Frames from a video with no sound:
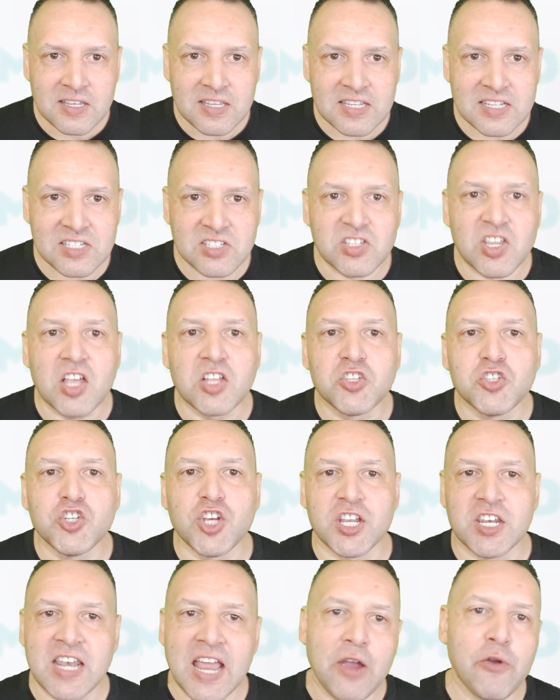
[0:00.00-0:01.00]
is a
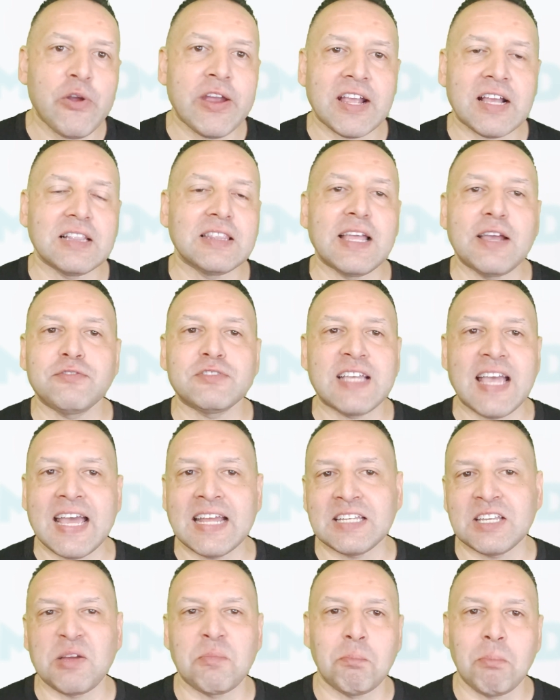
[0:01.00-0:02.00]
generic
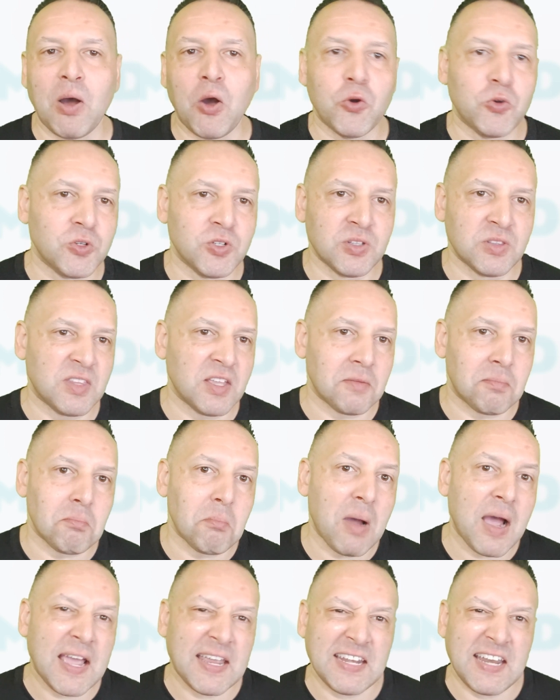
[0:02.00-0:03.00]
left-hand component that
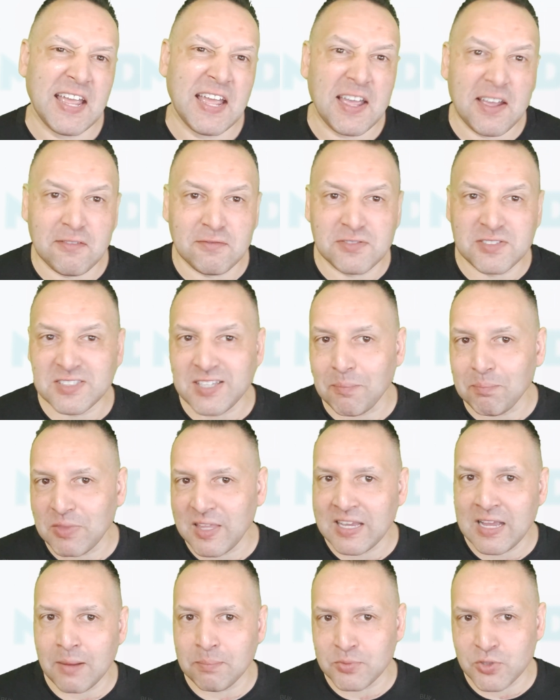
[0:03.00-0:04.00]
might have
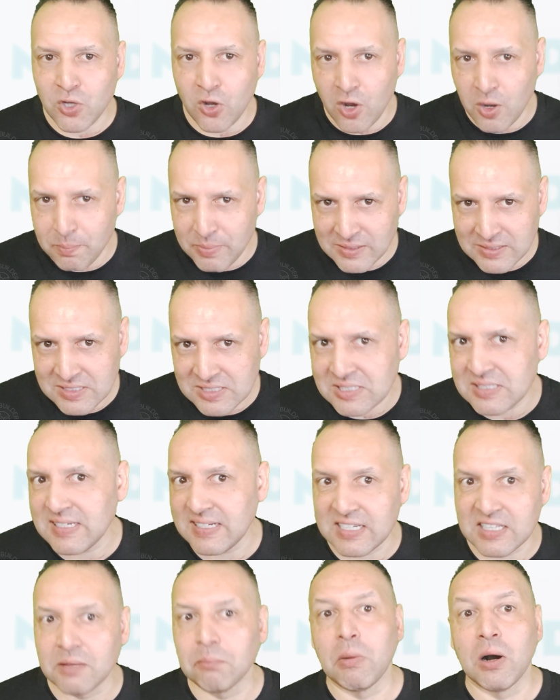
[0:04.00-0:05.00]
something up top and a stick
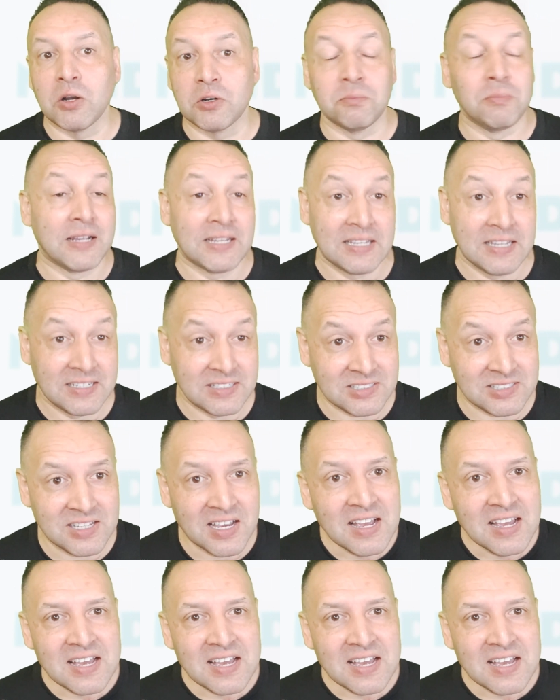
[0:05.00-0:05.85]
in the bottom, I guess.